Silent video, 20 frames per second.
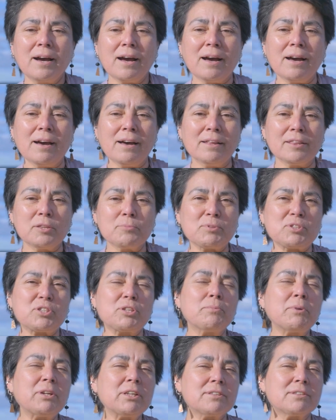and the
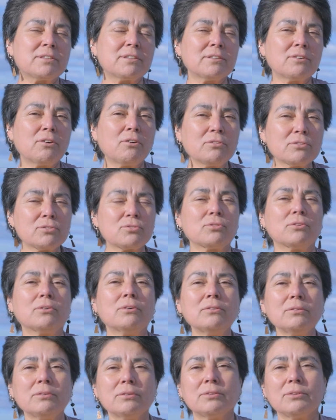possibility
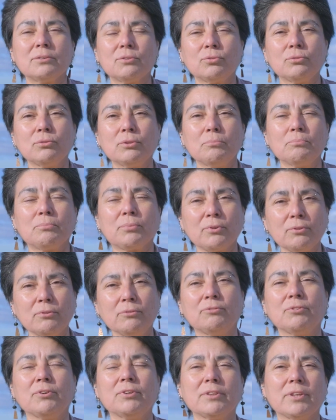also to
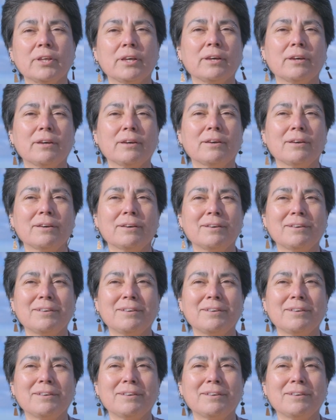improve the,